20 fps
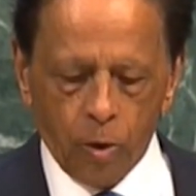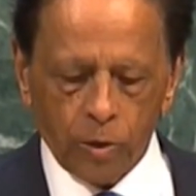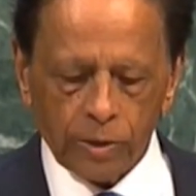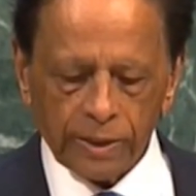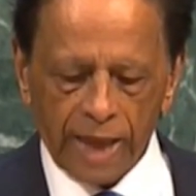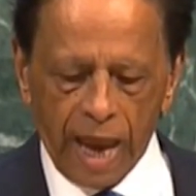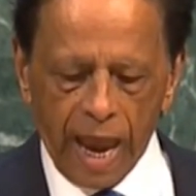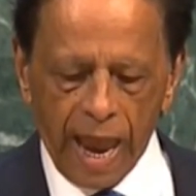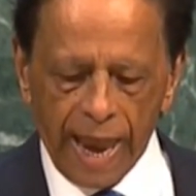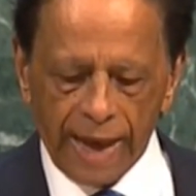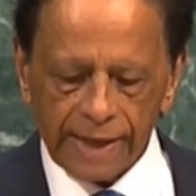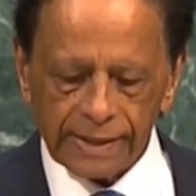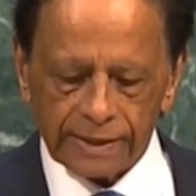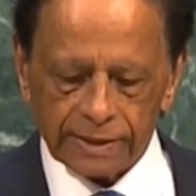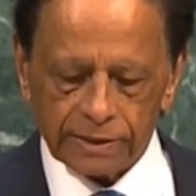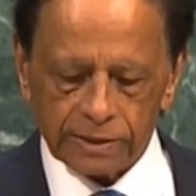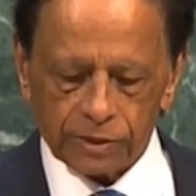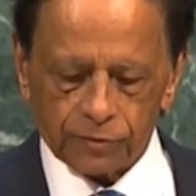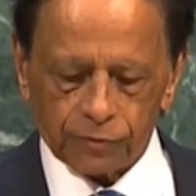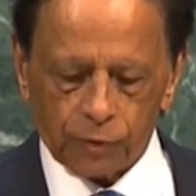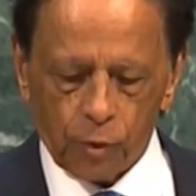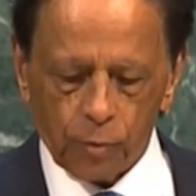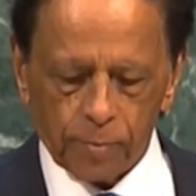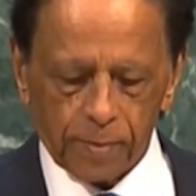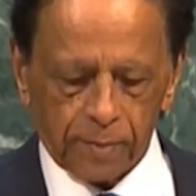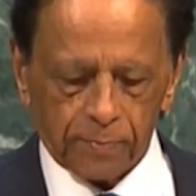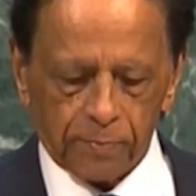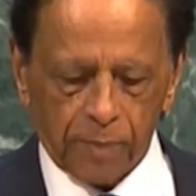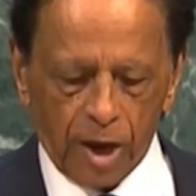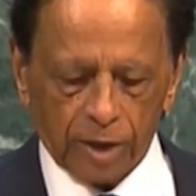All the islands
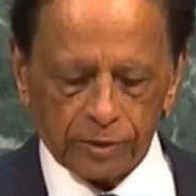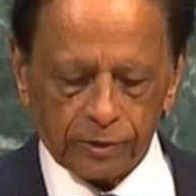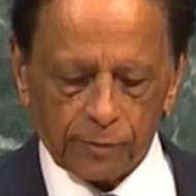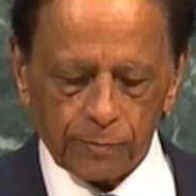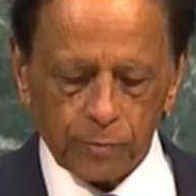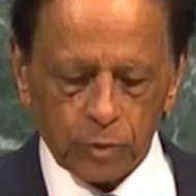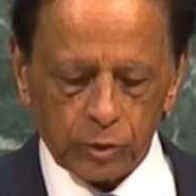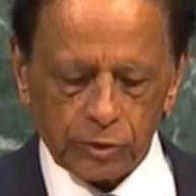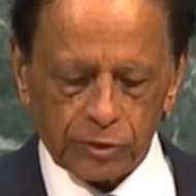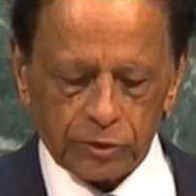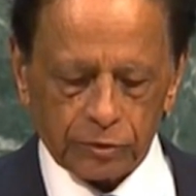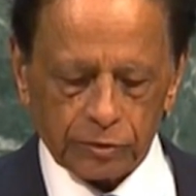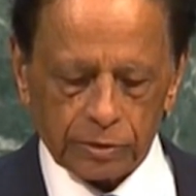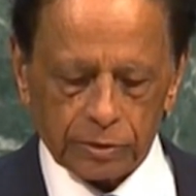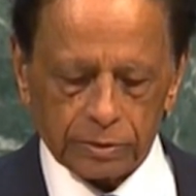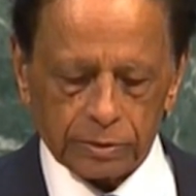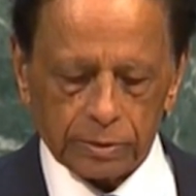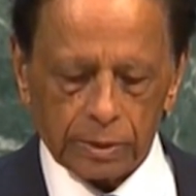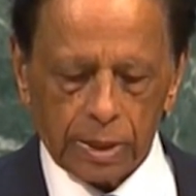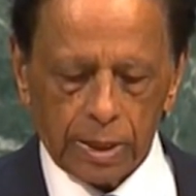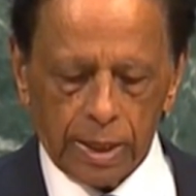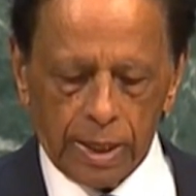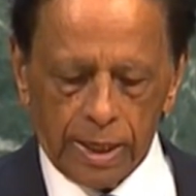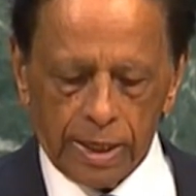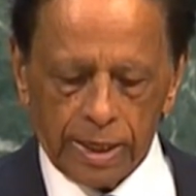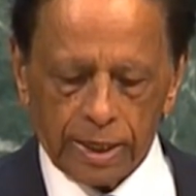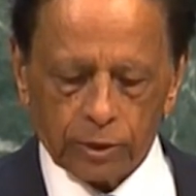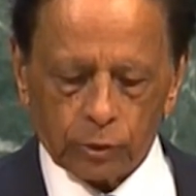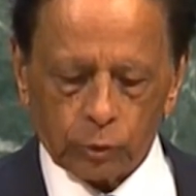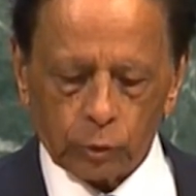forming part of Mauritius,
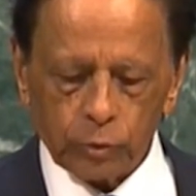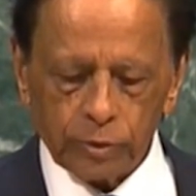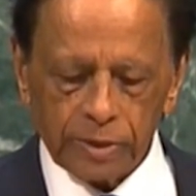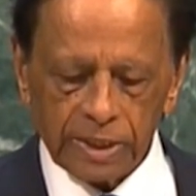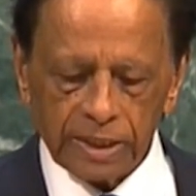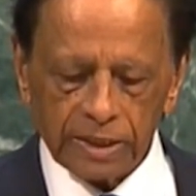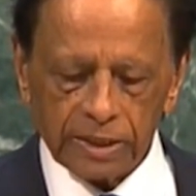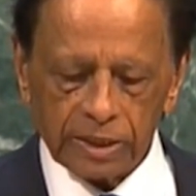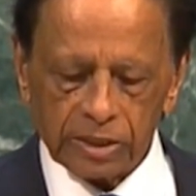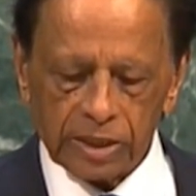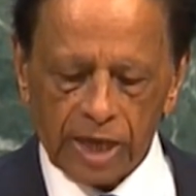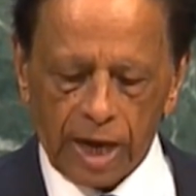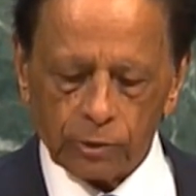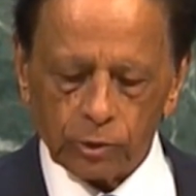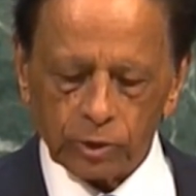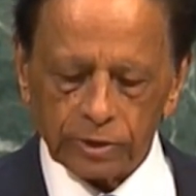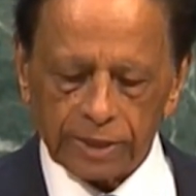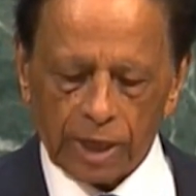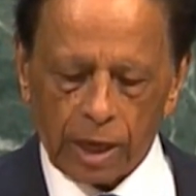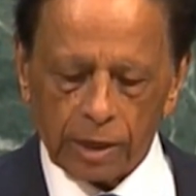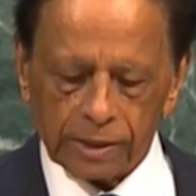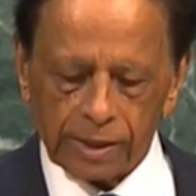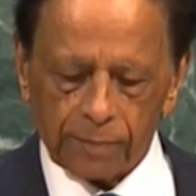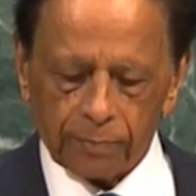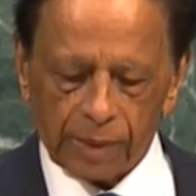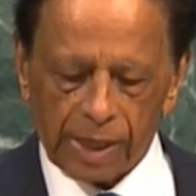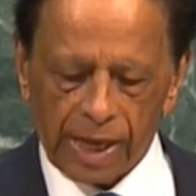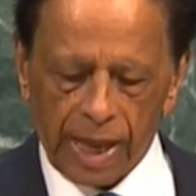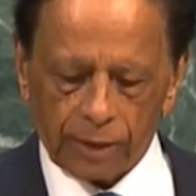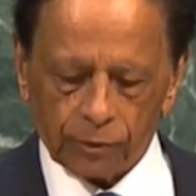including the Chagos
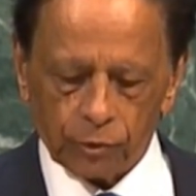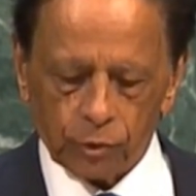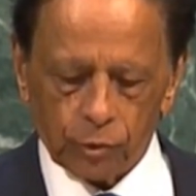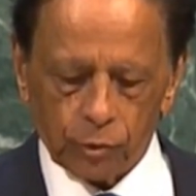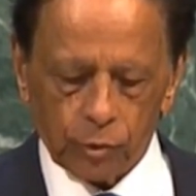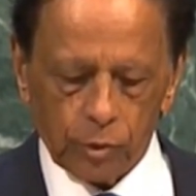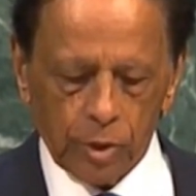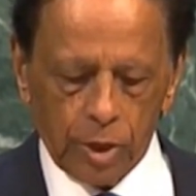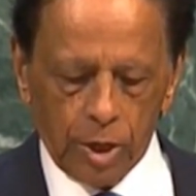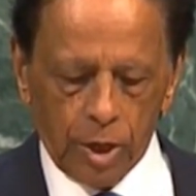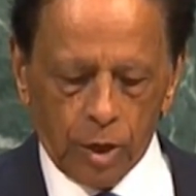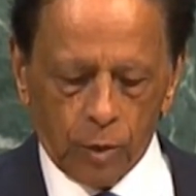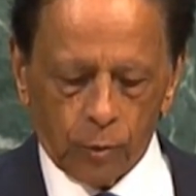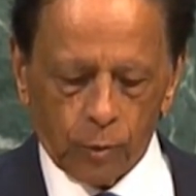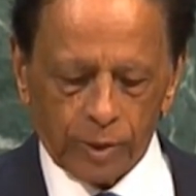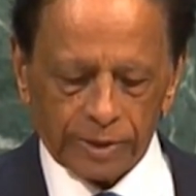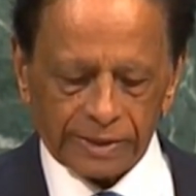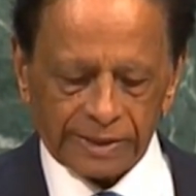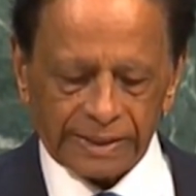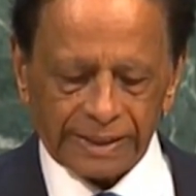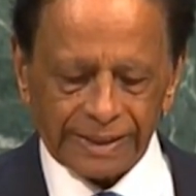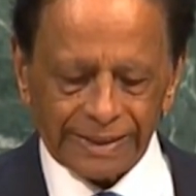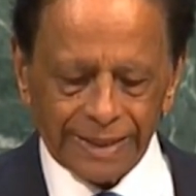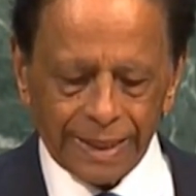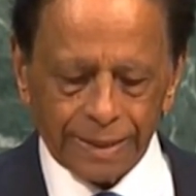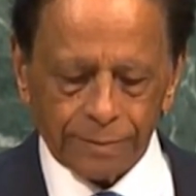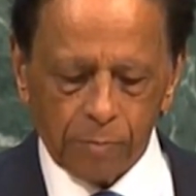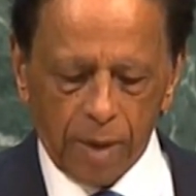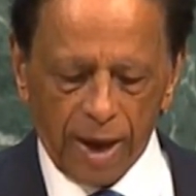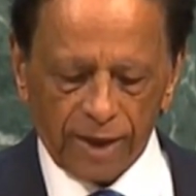archipelago, were
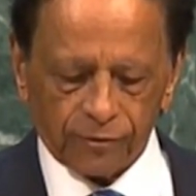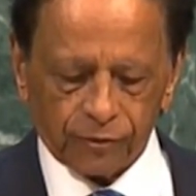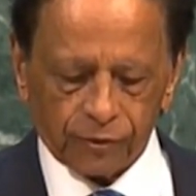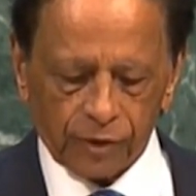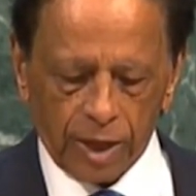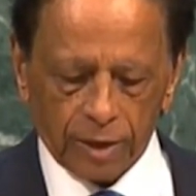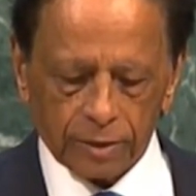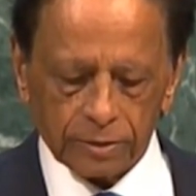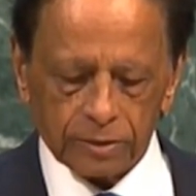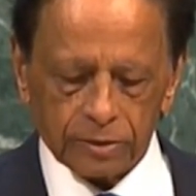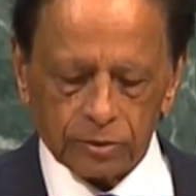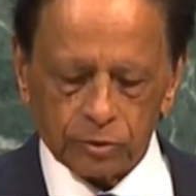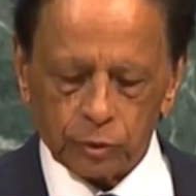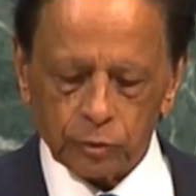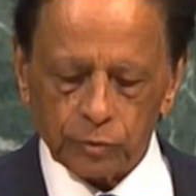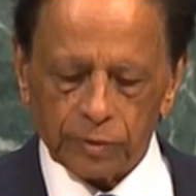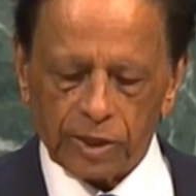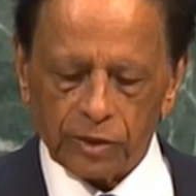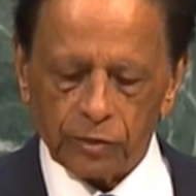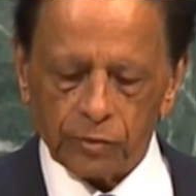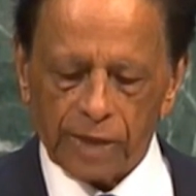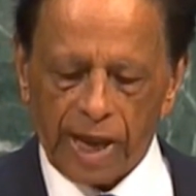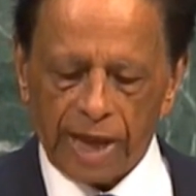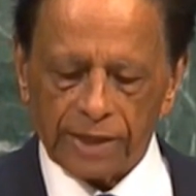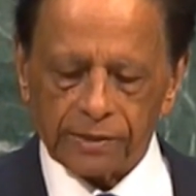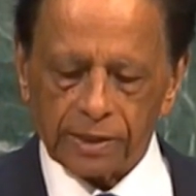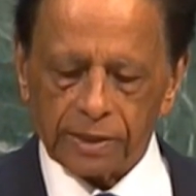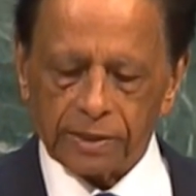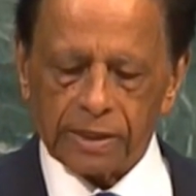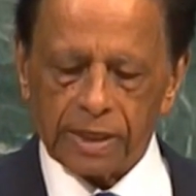ceded by France to the
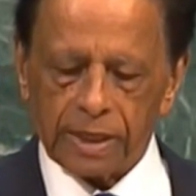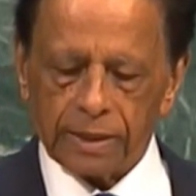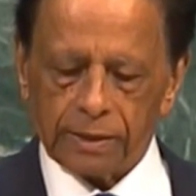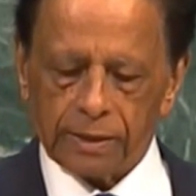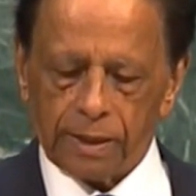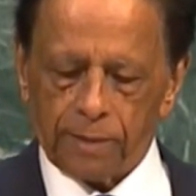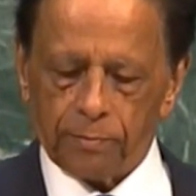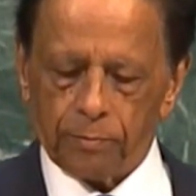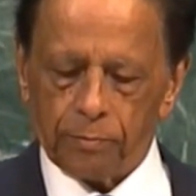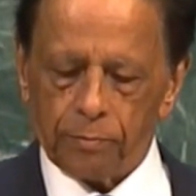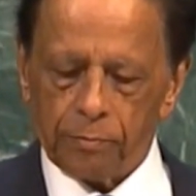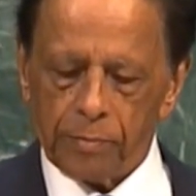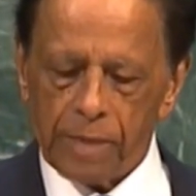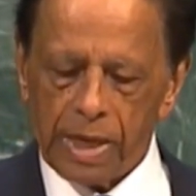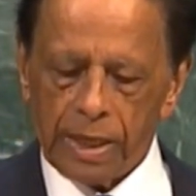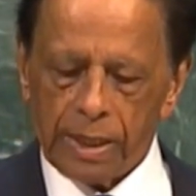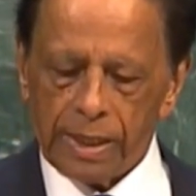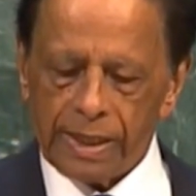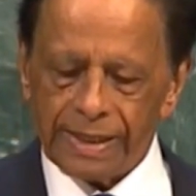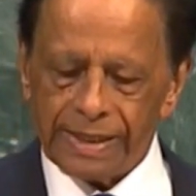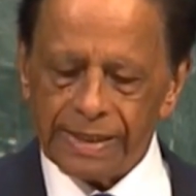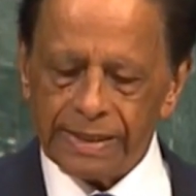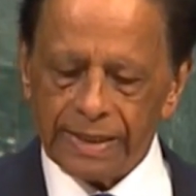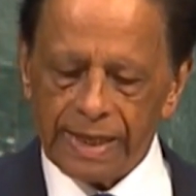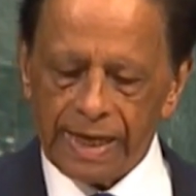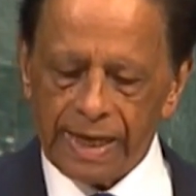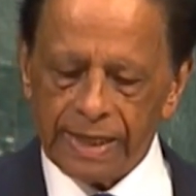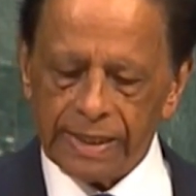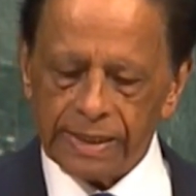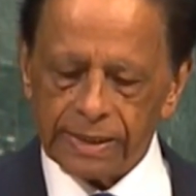United Kingdom
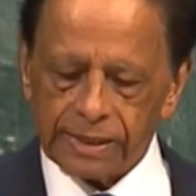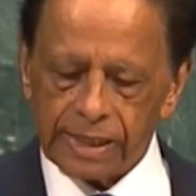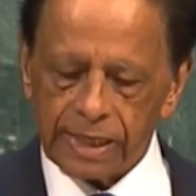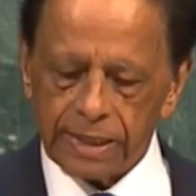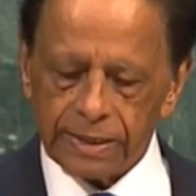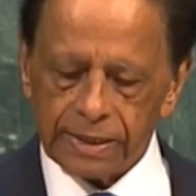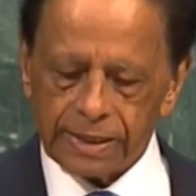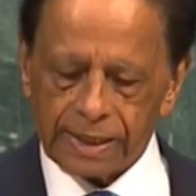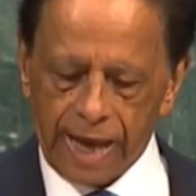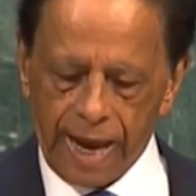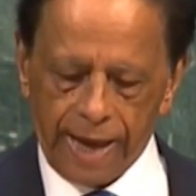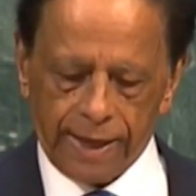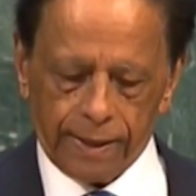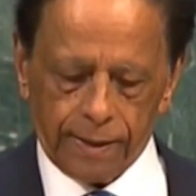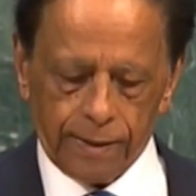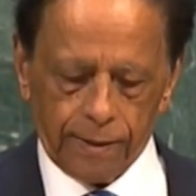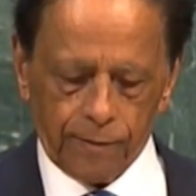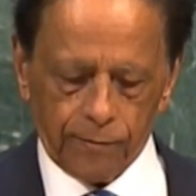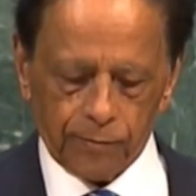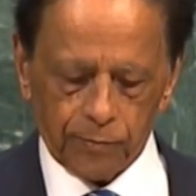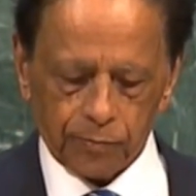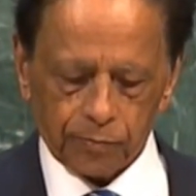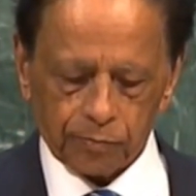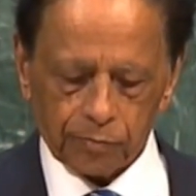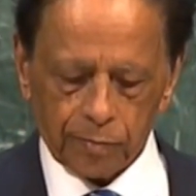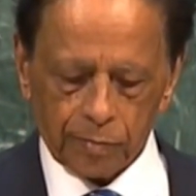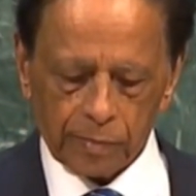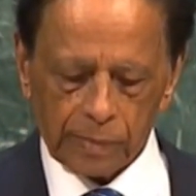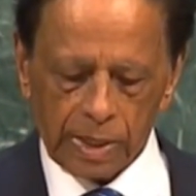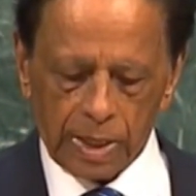in 1810.
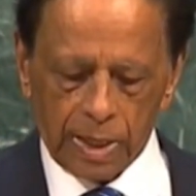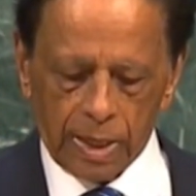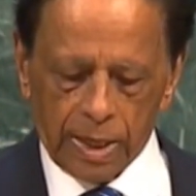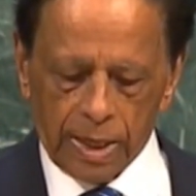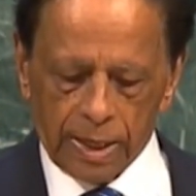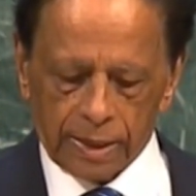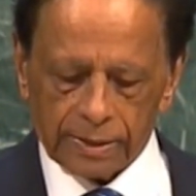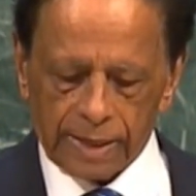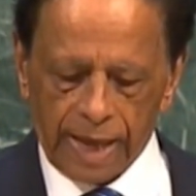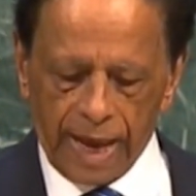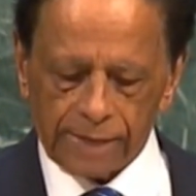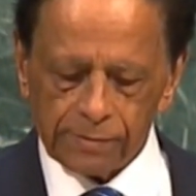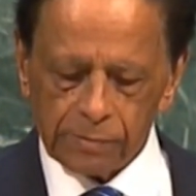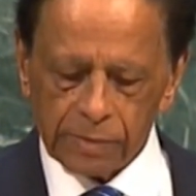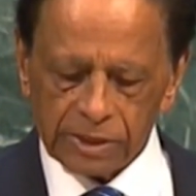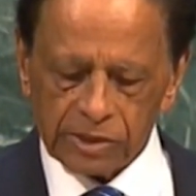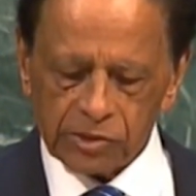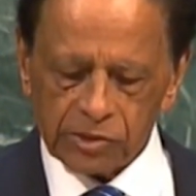The